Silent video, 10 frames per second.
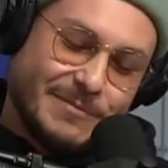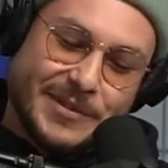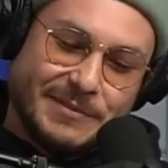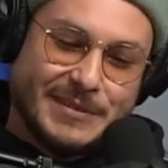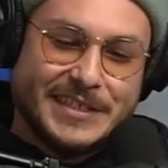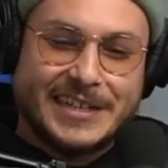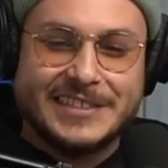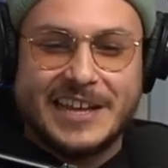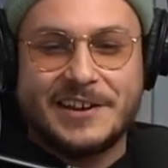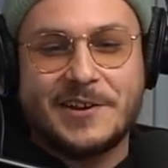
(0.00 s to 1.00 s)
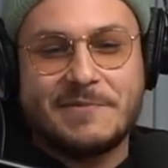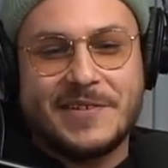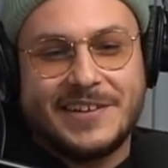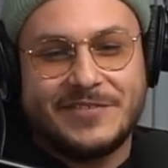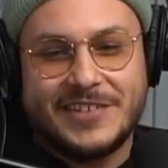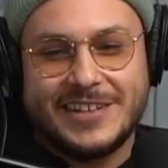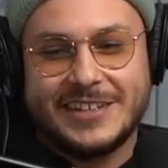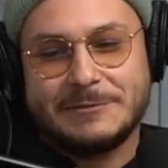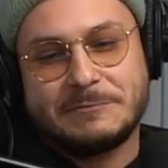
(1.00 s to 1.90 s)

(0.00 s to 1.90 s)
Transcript: But besides that, no, man, I feel like